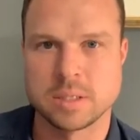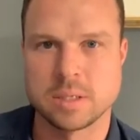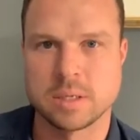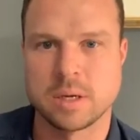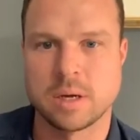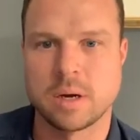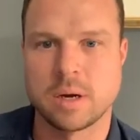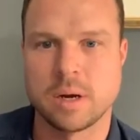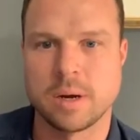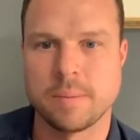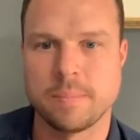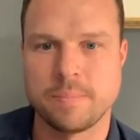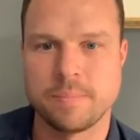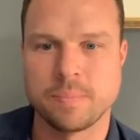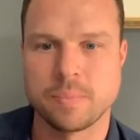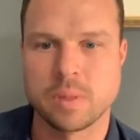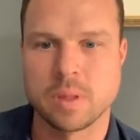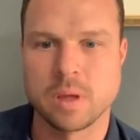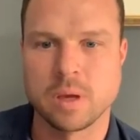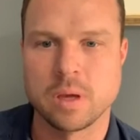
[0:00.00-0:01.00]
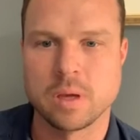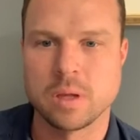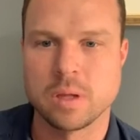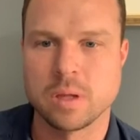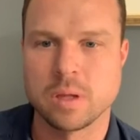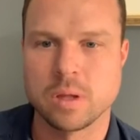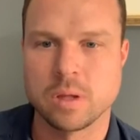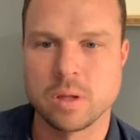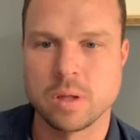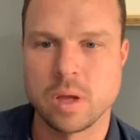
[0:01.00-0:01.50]
Um,
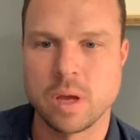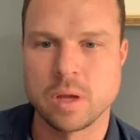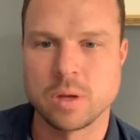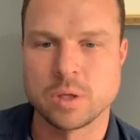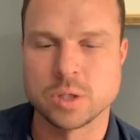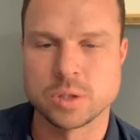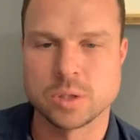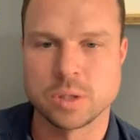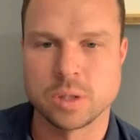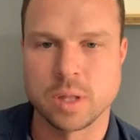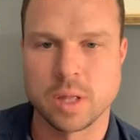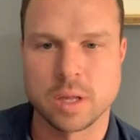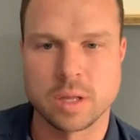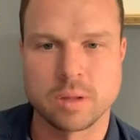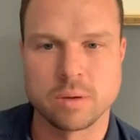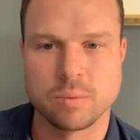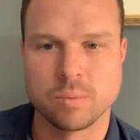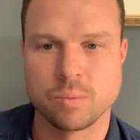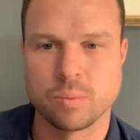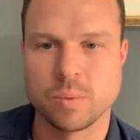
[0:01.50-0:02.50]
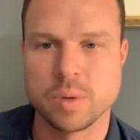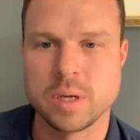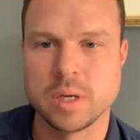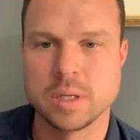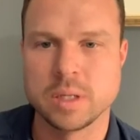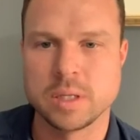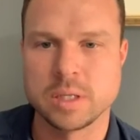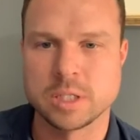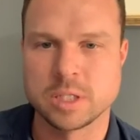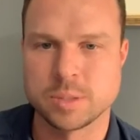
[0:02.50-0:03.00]
and just like
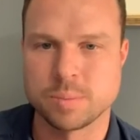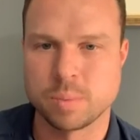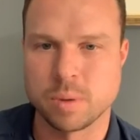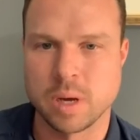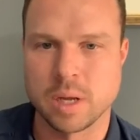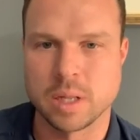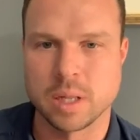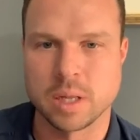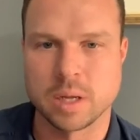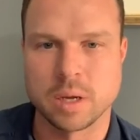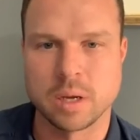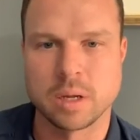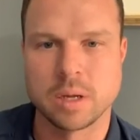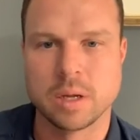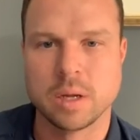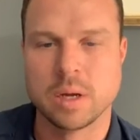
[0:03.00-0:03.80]
really spread like